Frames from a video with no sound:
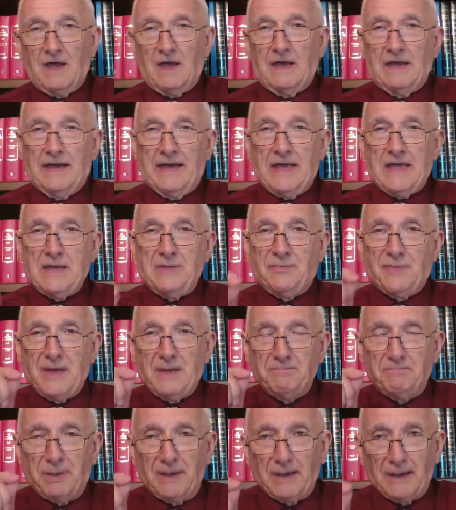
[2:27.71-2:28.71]
He
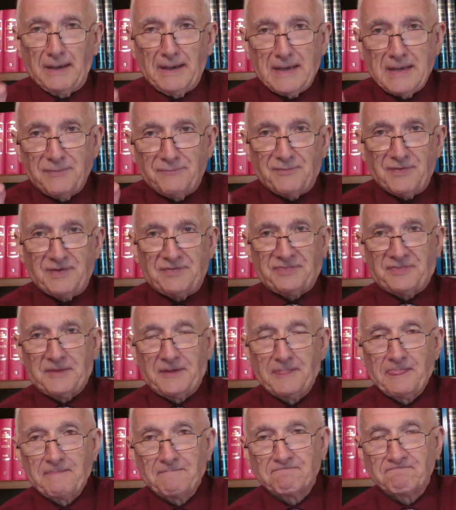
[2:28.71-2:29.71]
that believeth
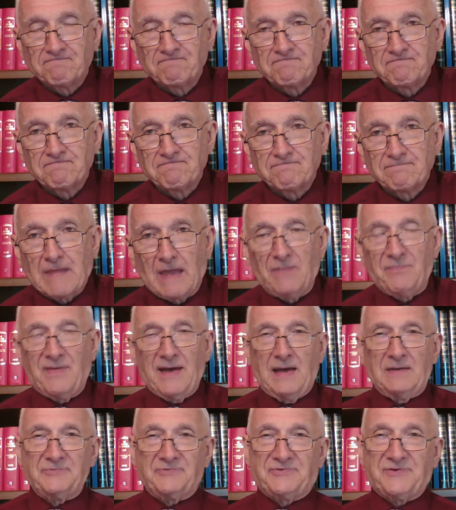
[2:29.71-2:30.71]

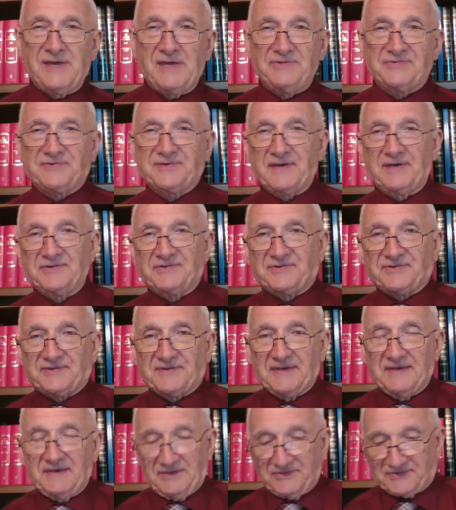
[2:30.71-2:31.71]
that
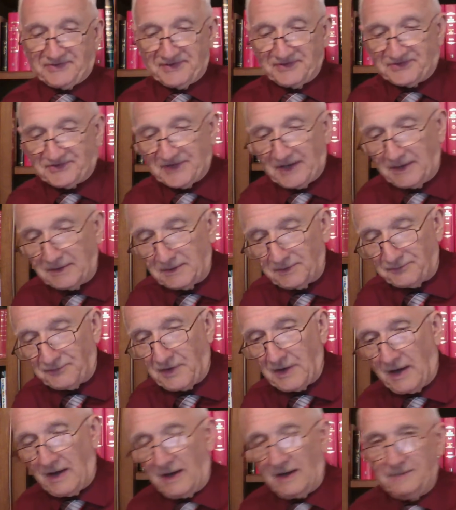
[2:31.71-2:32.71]
Jesus is the Son of
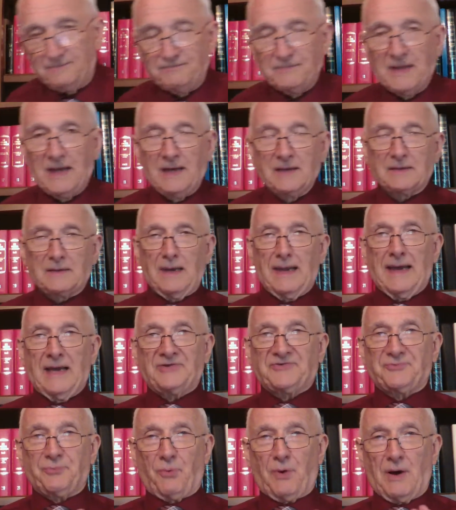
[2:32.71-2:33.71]
God.
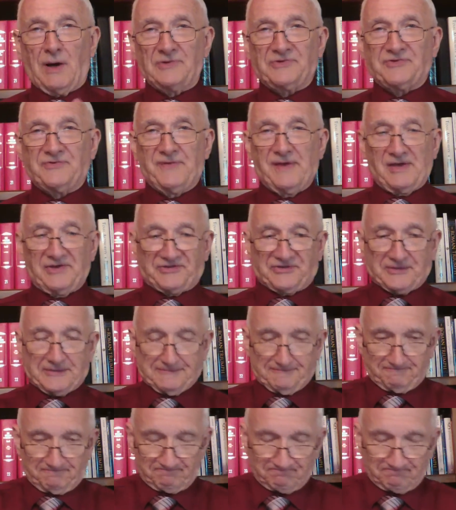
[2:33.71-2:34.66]
Class, watch this.